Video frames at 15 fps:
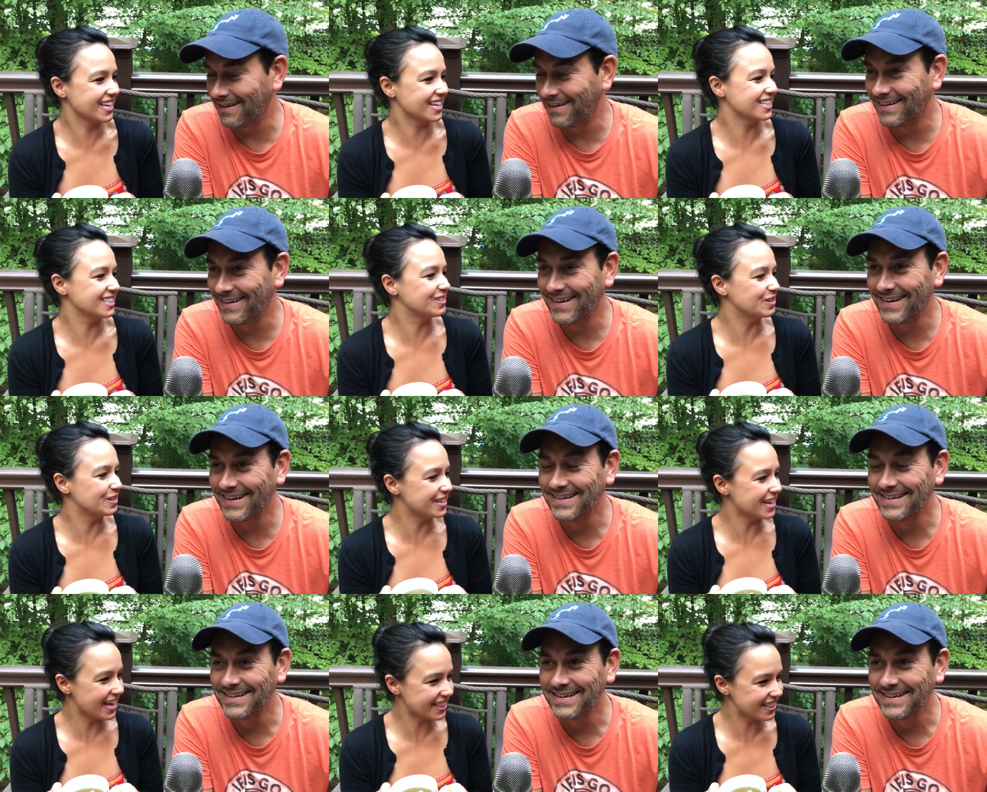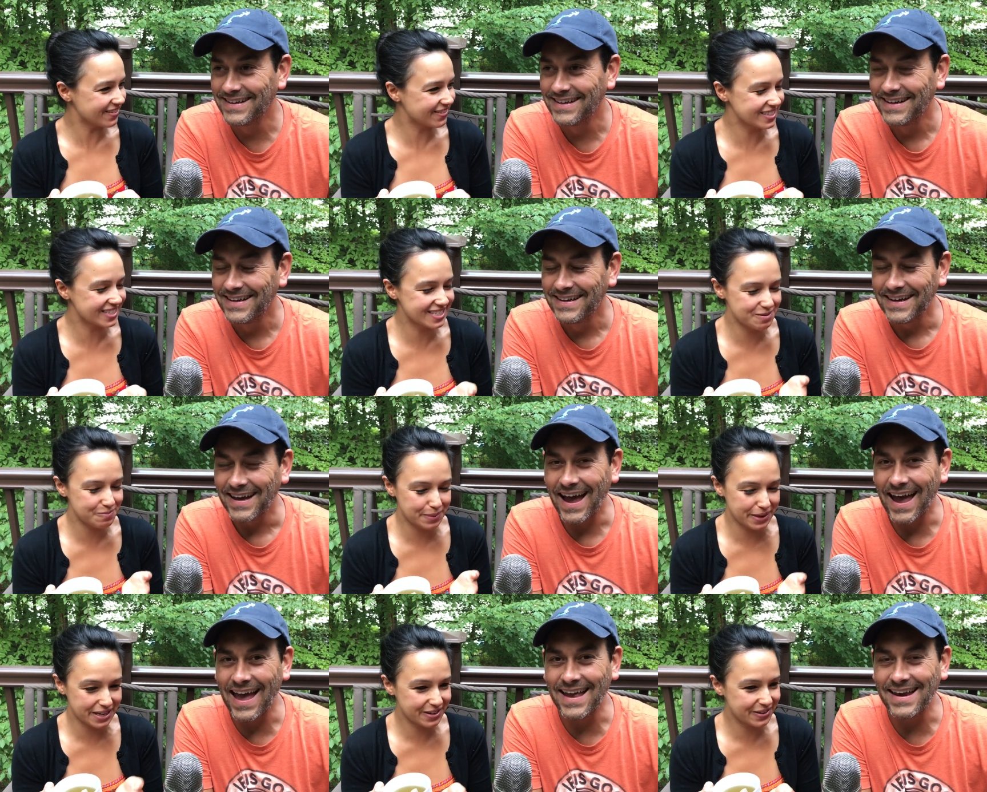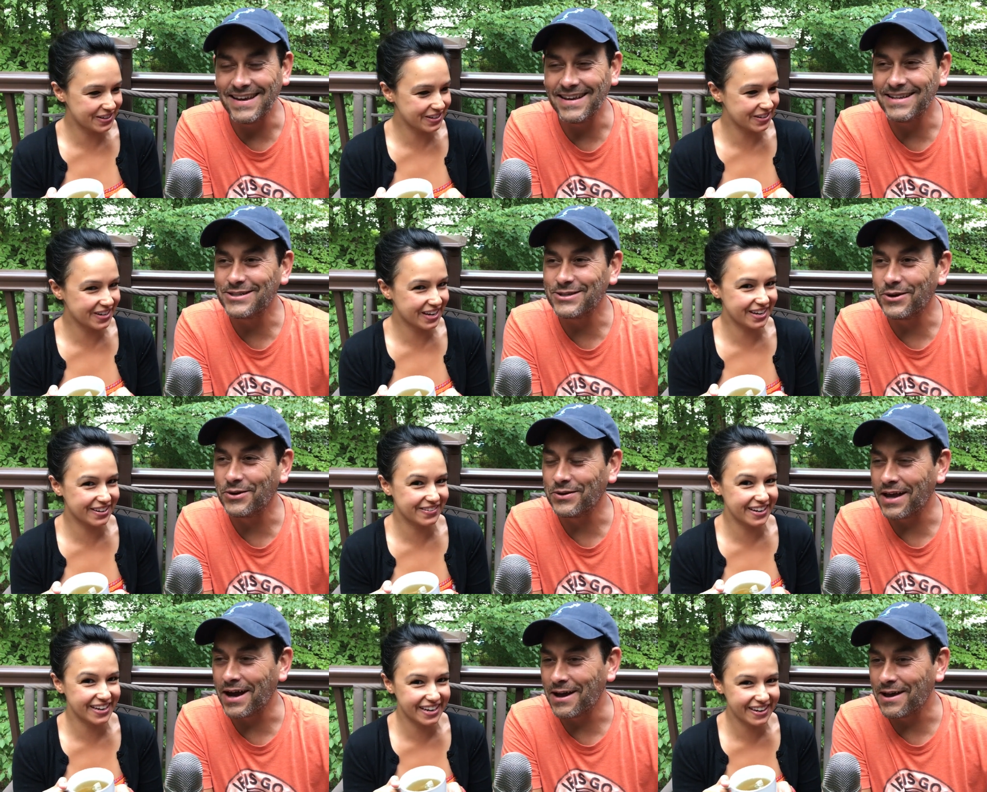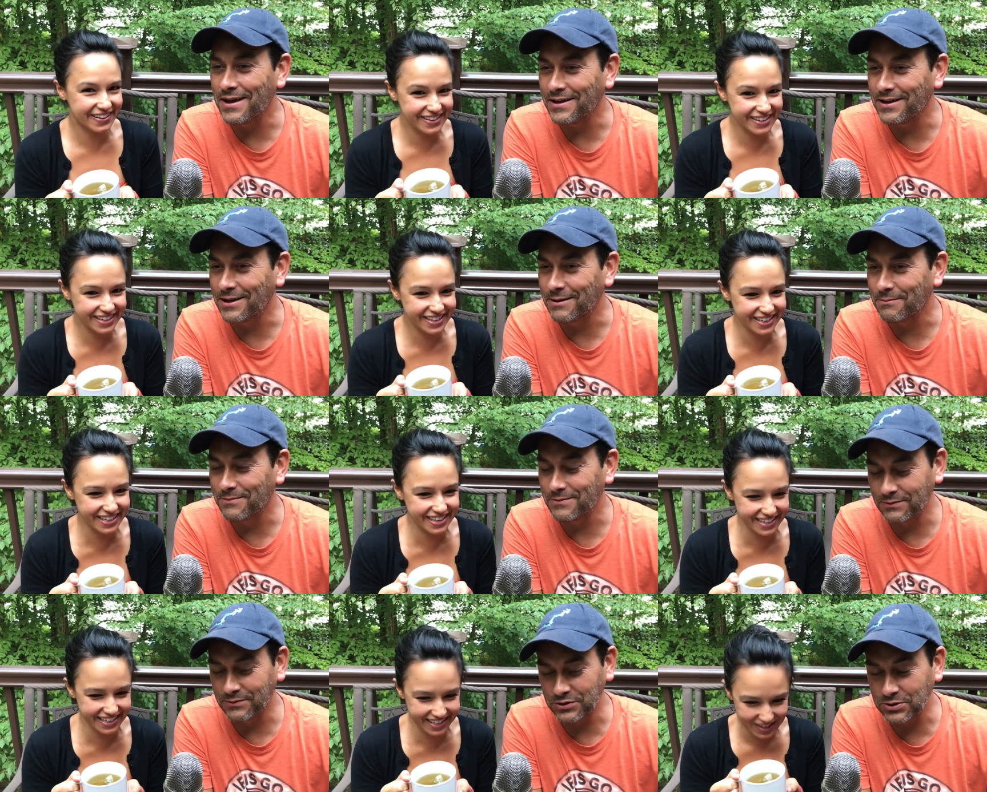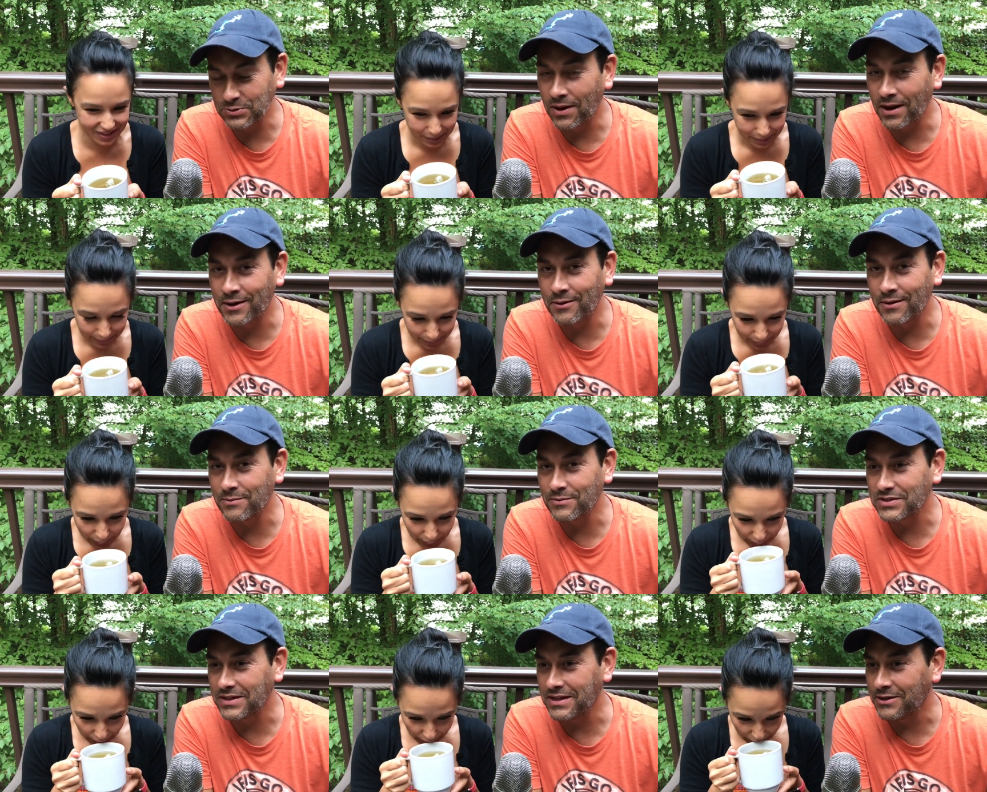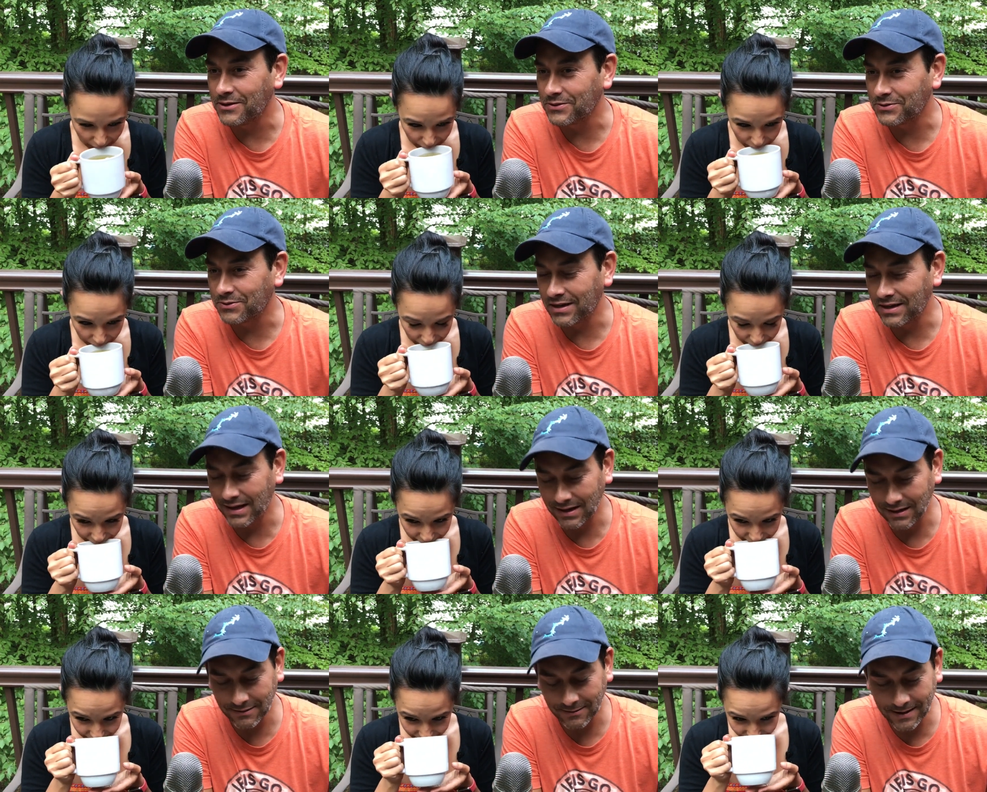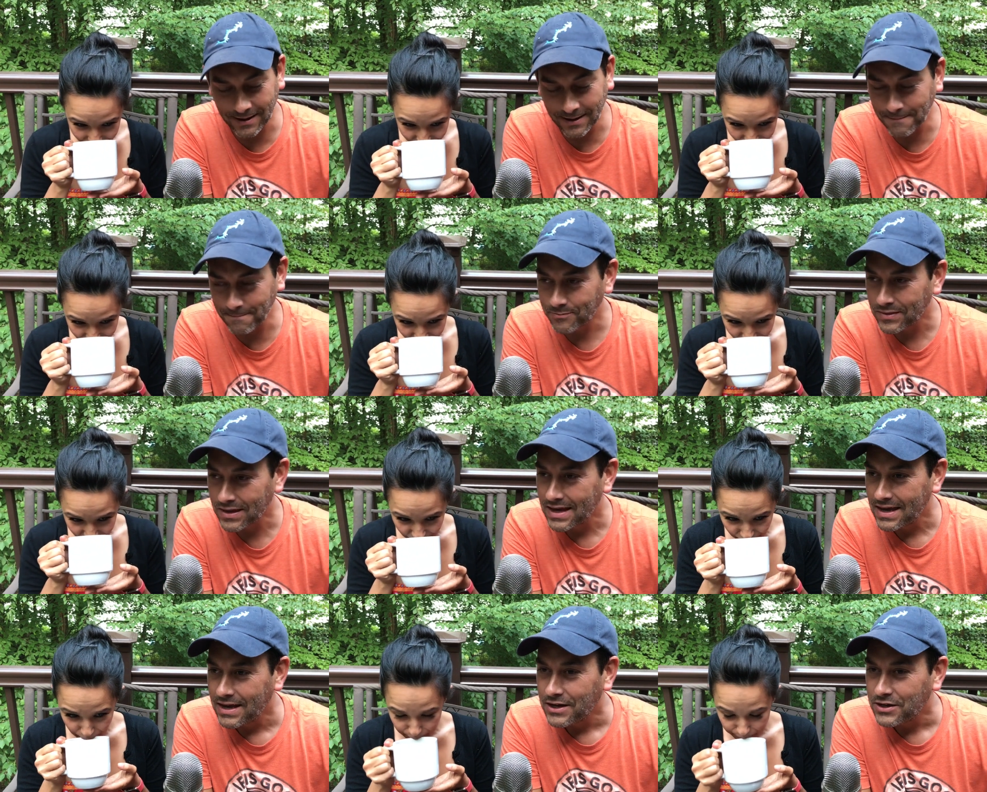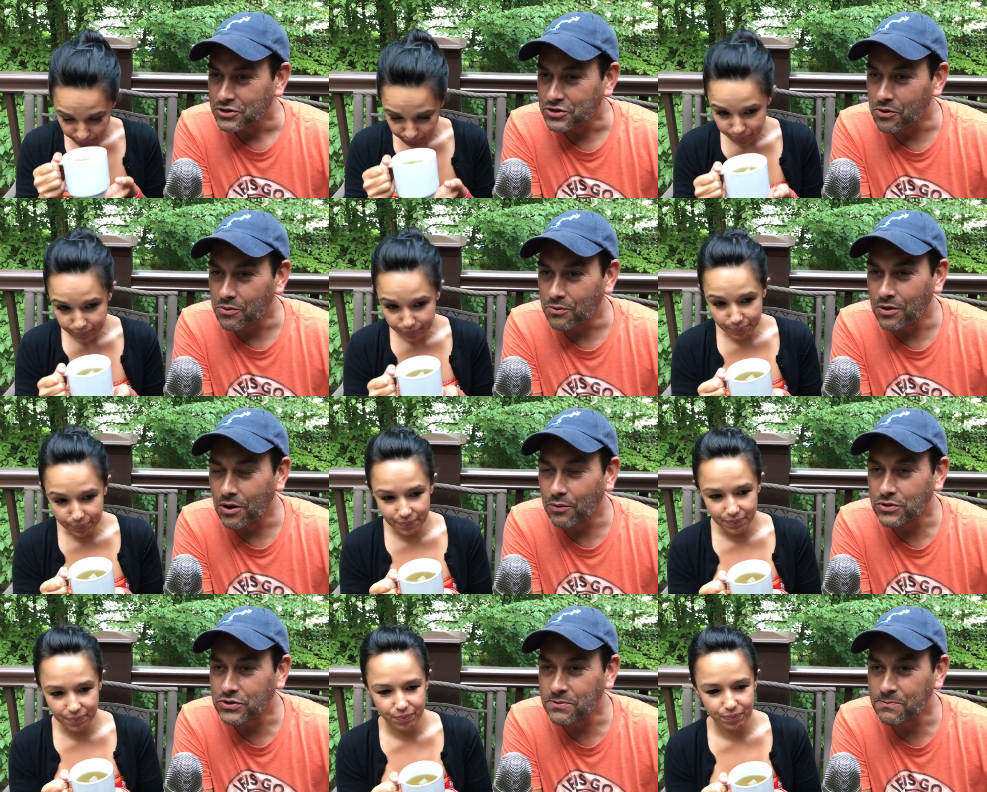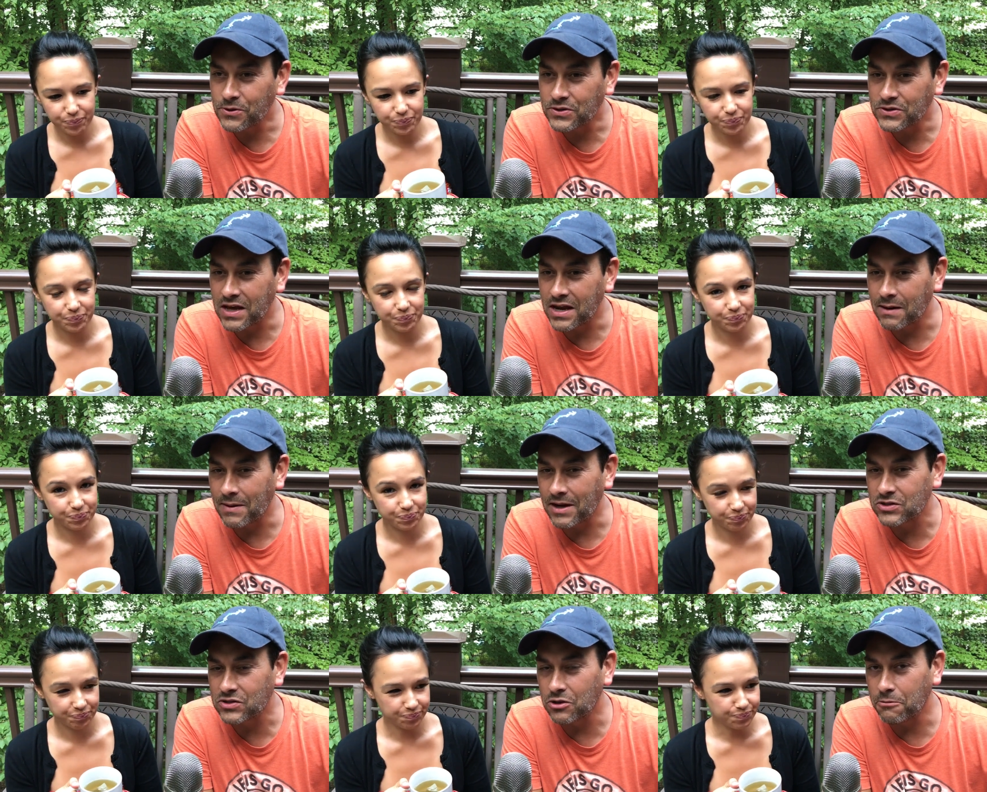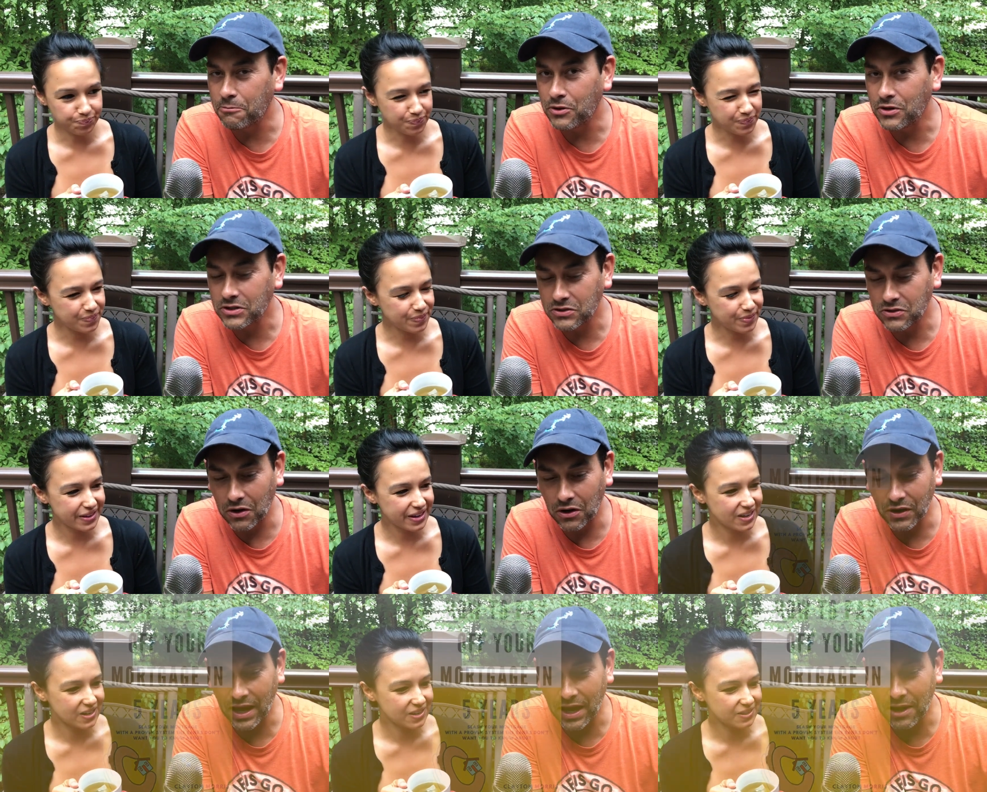Speaker 1: like a little gnat that wants to bite and you. And so
Speaker 2: yeah, it, yeah, we're swatting away mosquitoes right now. Um, so no, we're super excited about it. So the book is called